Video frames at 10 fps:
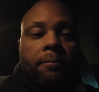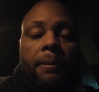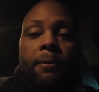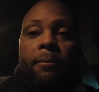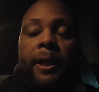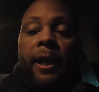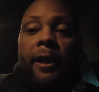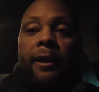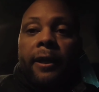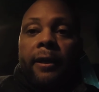some people may
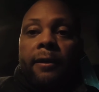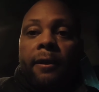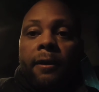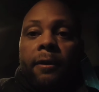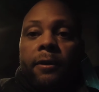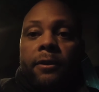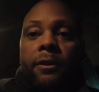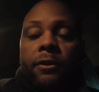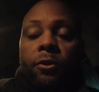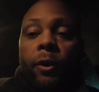not get the,
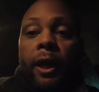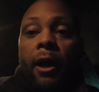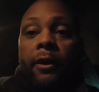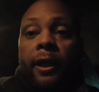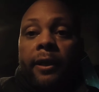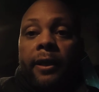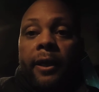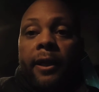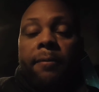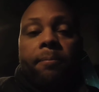the story arc that they
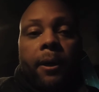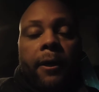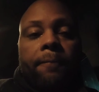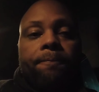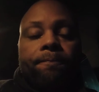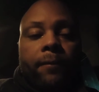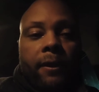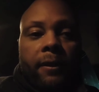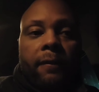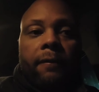need. But
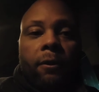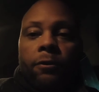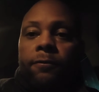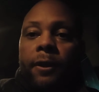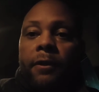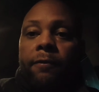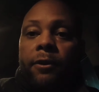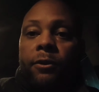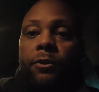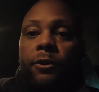those
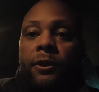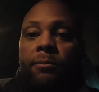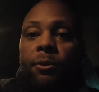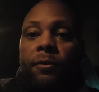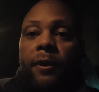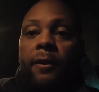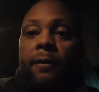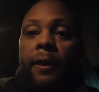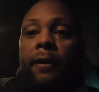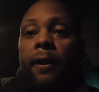individuals in this
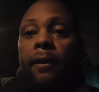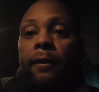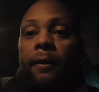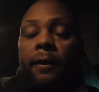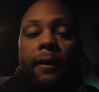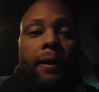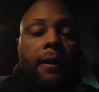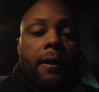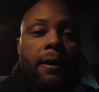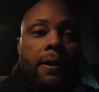movie, they did.
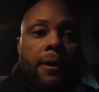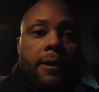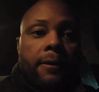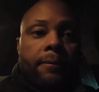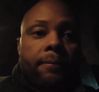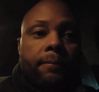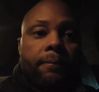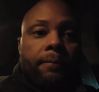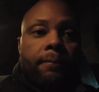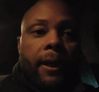
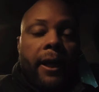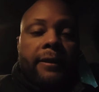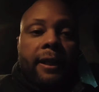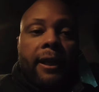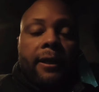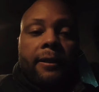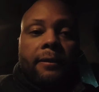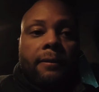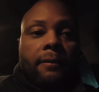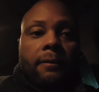Um, I gotta
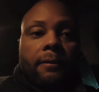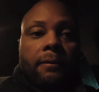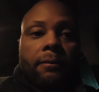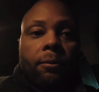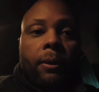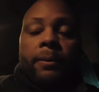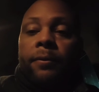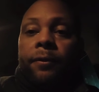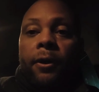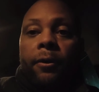say,
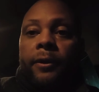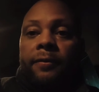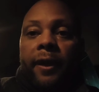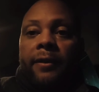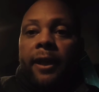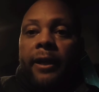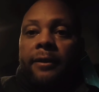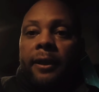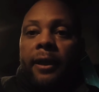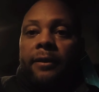Willem Dafoe is
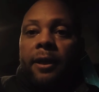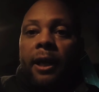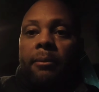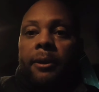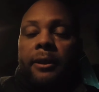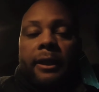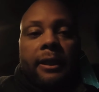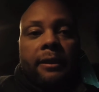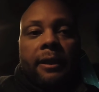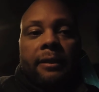fantastic as Goblin.
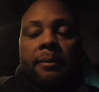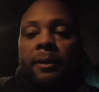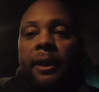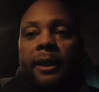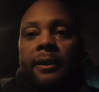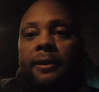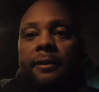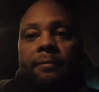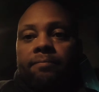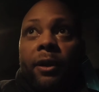He it seems like he
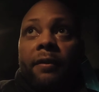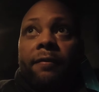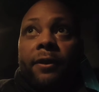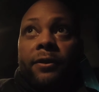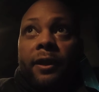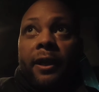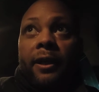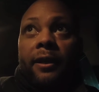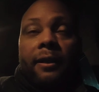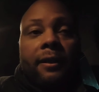just really feels
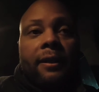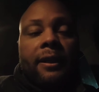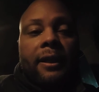like